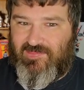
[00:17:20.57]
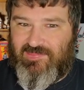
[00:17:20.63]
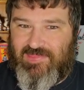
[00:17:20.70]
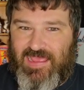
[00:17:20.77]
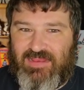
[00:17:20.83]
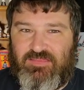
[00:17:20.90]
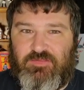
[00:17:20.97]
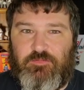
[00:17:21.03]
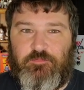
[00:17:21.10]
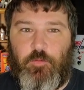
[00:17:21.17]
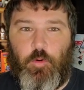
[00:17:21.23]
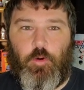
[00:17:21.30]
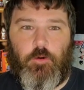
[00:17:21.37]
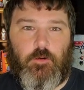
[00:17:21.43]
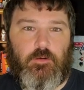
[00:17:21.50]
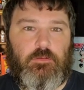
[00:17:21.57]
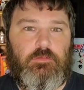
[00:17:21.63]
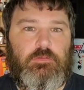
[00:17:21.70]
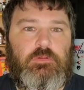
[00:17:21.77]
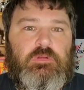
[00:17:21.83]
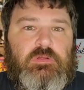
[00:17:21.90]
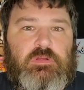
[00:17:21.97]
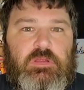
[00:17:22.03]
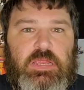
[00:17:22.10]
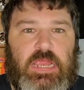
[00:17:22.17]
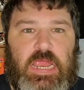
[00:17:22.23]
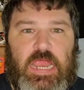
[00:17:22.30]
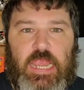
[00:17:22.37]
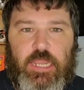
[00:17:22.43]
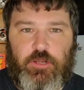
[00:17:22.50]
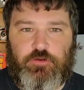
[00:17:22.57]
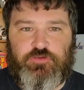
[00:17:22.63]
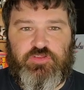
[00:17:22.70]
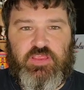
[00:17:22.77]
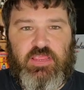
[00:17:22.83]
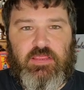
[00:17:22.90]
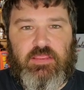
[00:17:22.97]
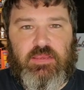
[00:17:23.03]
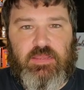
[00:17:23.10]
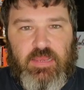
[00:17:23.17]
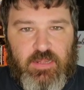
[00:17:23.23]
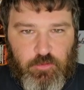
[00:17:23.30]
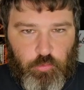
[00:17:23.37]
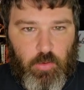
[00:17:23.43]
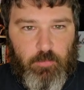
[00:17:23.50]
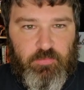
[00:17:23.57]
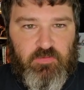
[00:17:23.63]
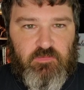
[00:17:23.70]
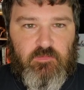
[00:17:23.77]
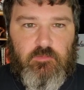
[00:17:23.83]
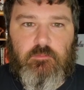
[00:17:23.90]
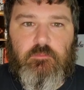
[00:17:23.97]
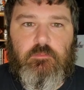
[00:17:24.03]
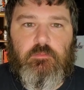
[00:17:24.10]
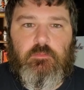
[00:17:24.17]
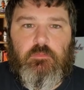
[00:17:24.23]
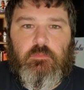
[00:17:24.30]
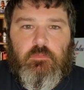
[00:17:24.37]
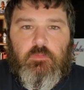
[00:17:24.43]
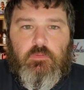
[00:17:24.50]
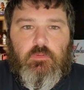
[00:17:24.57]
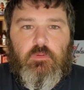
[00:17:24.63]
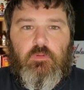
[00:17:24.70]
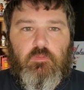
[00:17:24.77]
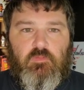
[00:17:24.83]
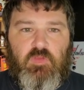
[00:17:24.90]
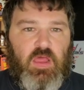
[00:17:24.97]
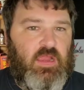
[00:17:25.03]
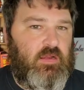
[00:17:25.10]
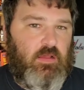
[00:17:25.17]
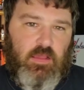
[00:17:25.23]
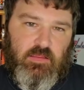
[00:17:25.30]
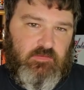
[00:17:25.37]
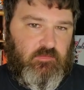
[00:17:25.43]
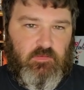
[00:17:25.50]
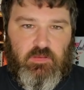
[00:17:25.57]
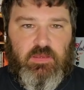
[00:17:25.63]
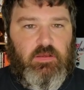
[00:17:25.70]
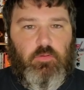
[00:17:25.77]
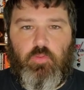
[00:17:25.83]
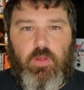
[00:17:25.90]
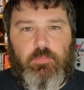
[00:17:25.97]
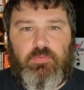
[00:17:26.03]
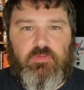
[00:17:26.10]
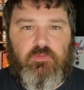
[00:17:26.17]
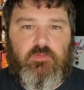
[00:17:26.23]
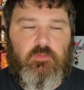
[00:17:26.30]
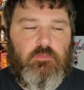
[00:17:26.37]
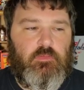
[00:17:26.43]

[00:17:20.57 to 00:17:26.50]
That's for energy and kinetic weapons, not isolytic weapons.